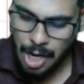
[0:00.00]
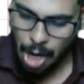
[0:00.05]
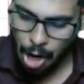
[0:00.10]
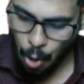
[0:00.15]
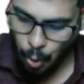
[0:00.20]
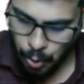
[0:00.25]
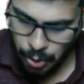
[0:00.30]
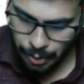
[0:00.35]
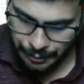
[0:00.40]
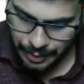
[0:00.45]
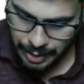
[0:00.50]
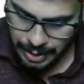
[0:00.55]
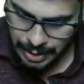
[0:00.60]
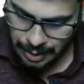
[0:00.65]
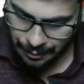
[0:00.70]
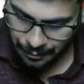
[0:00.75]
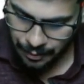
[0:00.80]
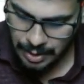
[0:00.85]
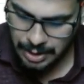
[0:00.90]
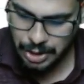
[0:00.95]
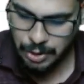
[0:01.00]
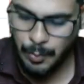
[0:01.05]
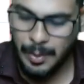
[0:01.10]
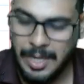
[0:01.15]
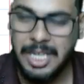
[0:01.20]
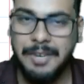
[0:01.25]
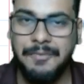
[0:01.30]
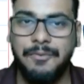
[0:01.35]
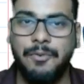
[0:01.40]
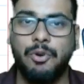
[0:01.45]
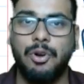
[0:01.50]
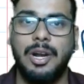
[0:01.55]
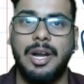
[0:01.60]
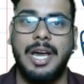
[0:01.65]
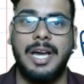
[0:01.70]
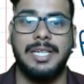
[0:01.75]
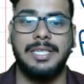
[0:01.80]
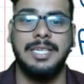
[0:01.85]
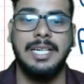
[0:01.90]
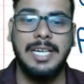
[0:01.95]
Out of this, the first 24
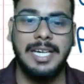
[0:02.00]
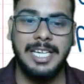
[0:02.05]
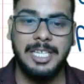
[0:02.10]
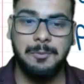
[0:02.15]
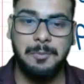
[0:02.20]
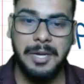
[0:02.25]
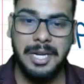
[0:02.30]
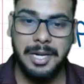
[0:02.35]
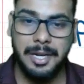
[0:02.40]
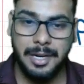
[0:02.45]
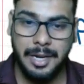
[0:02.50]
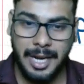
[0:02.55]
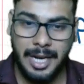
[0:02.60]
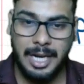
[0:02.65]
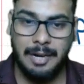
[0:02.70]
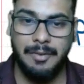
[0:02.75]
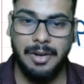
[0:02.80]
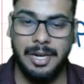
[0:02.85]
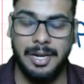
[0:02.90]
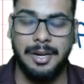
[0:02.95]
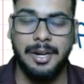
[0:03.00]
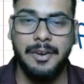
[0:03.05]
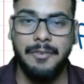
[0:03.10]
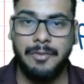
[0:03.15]
lakhs is being recovered